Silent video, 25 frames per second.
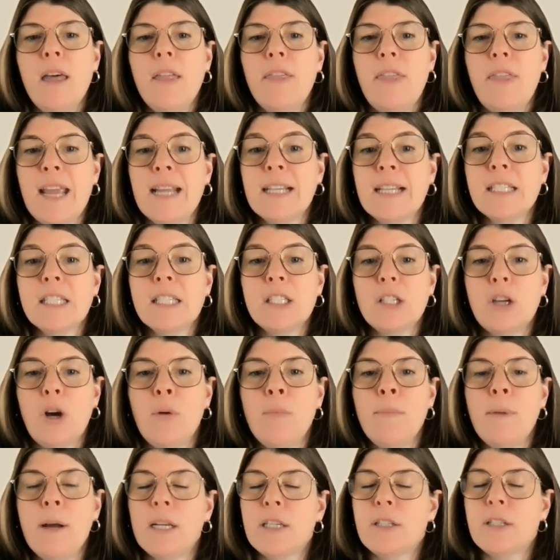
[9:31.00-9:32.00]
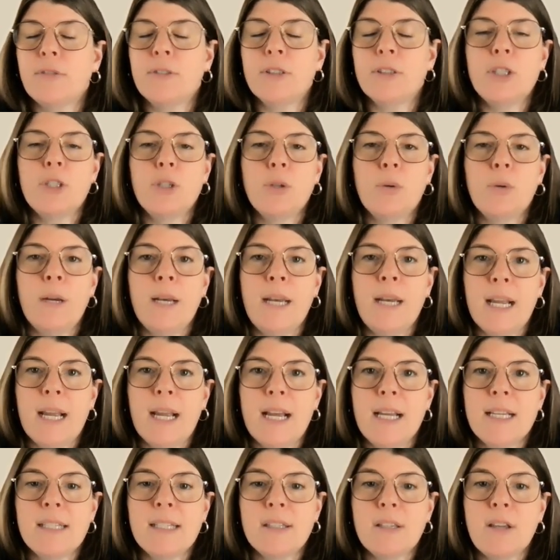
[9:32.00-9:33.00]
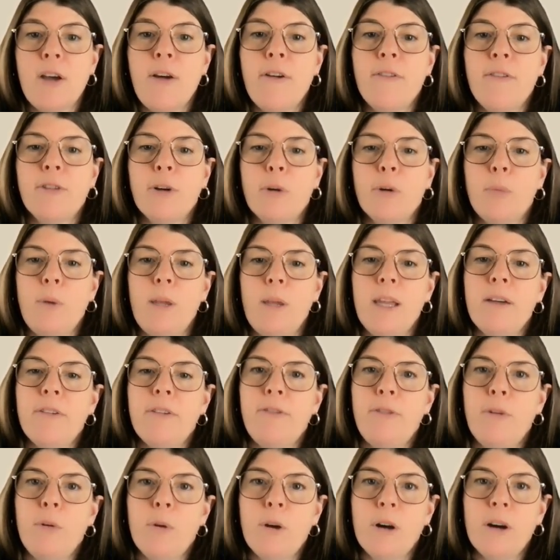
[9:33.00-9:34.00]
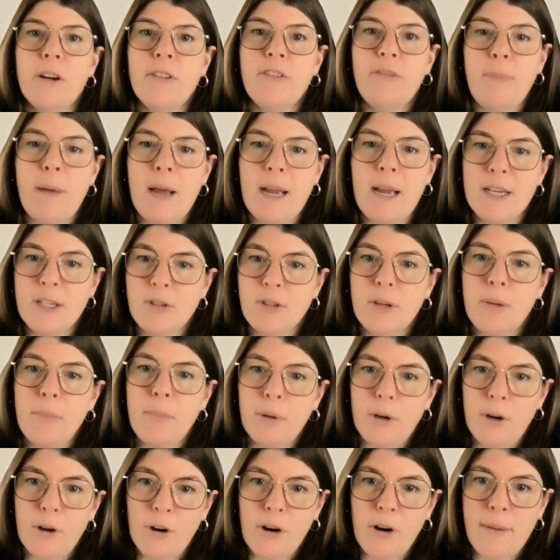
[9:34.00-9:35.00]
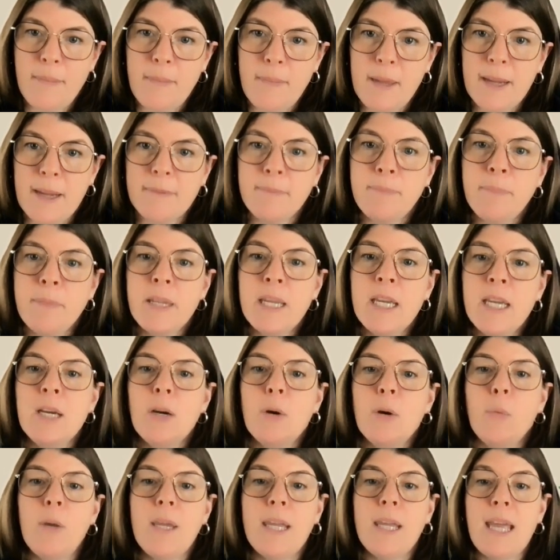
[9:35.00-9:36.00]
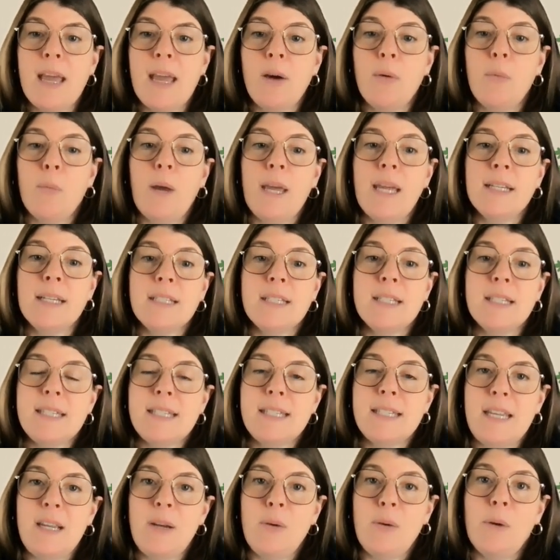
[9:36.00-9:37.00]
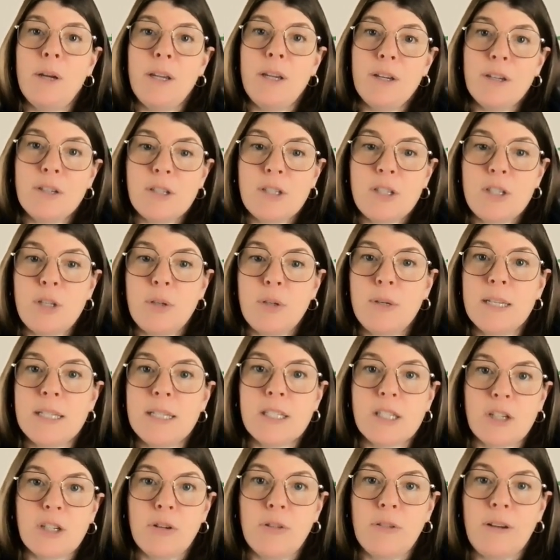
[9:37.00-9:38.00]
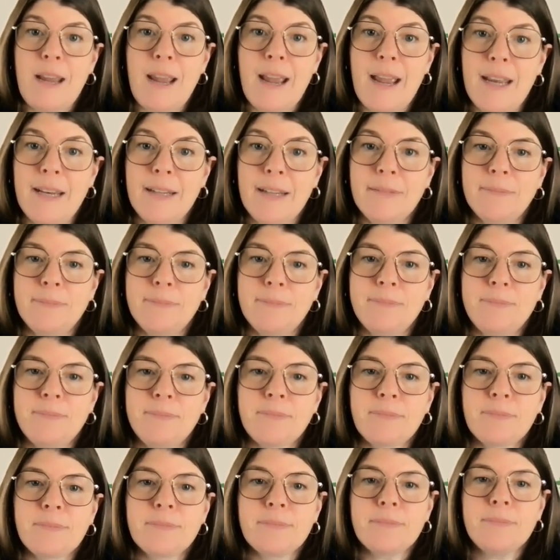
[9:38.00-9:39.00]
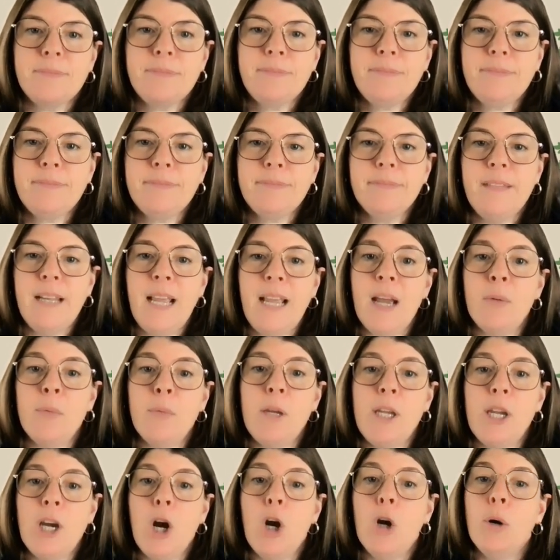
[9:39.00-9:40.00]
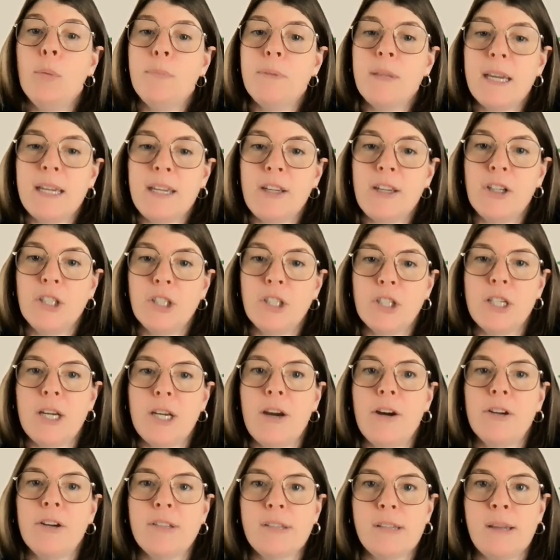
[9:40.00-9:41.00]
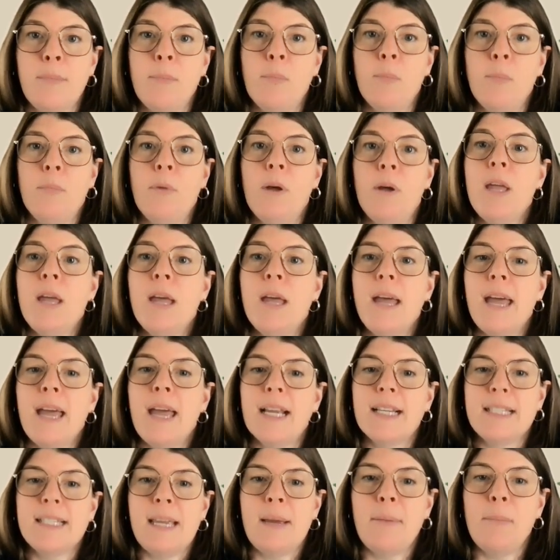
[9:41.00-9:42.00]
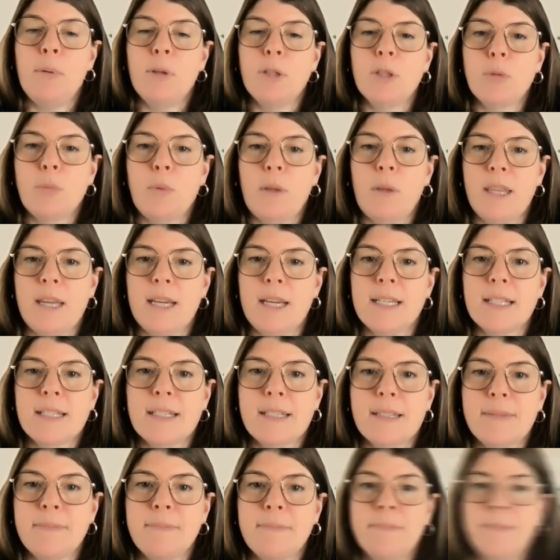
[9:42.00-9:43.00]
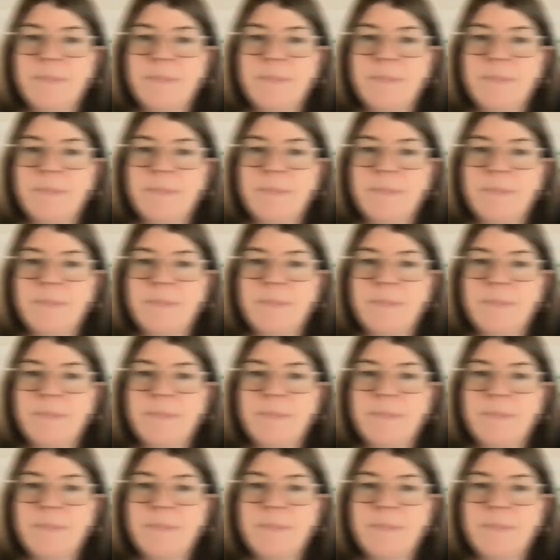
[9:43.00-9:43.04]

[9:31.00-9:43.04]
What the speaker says: Thanks so much for joining us for week 4 of Pine Tree Programming. We can't wait to see what your students create, and we hope that you'll share some examples with us.